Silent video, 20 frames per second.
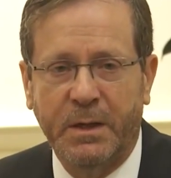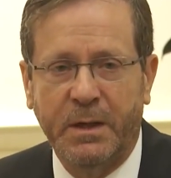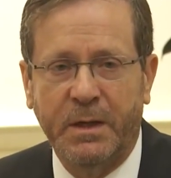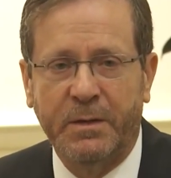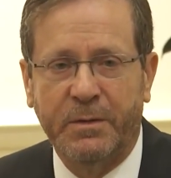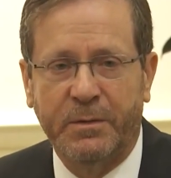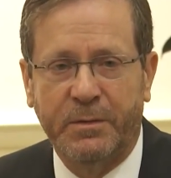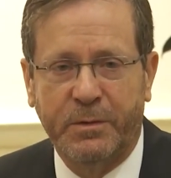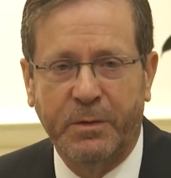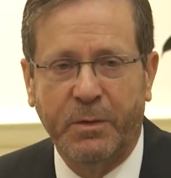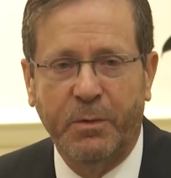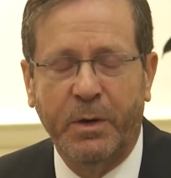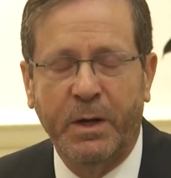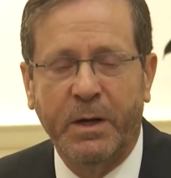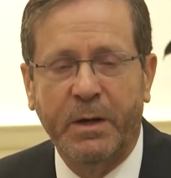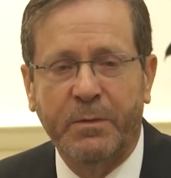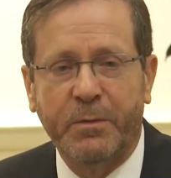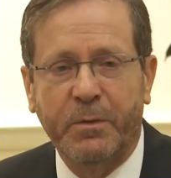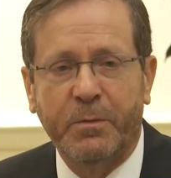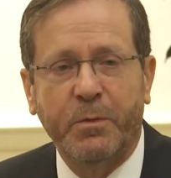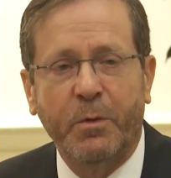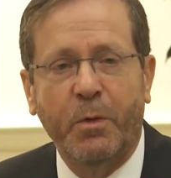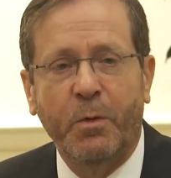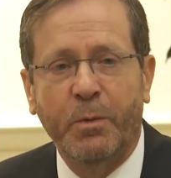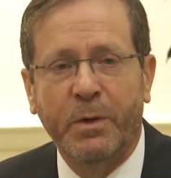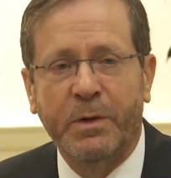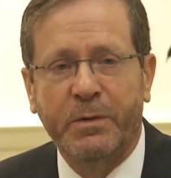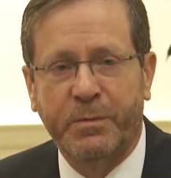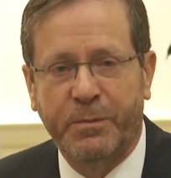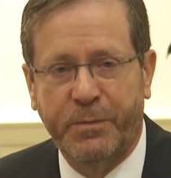and so I've
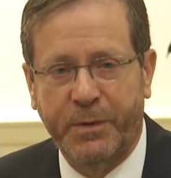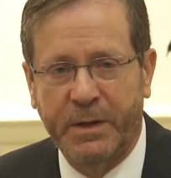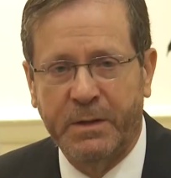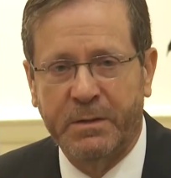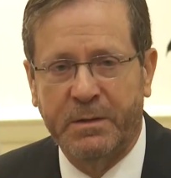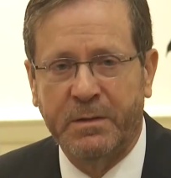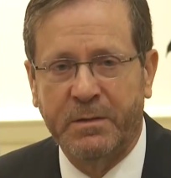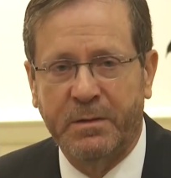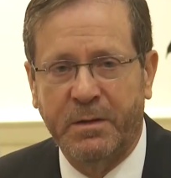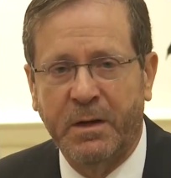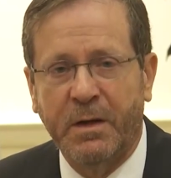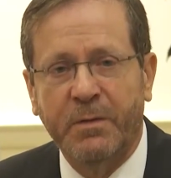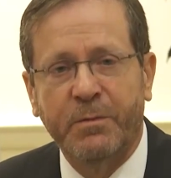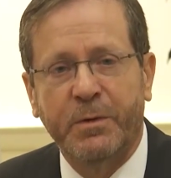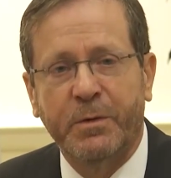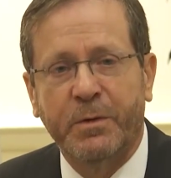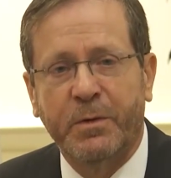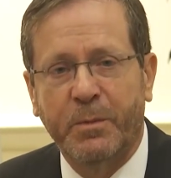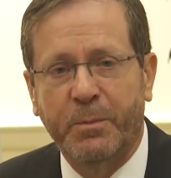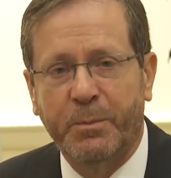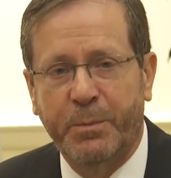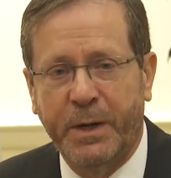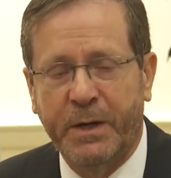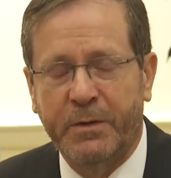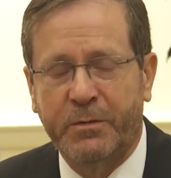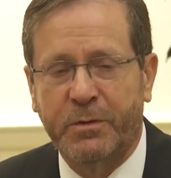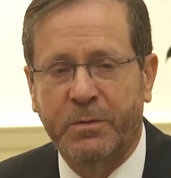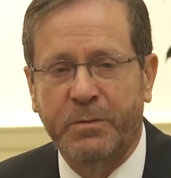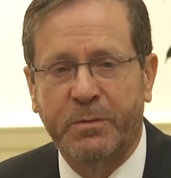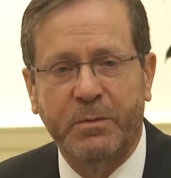always felt his love and
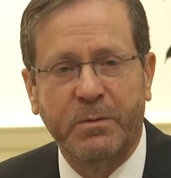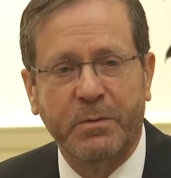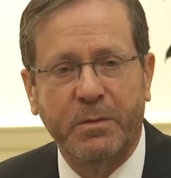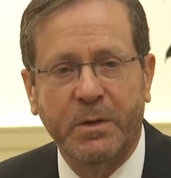compassion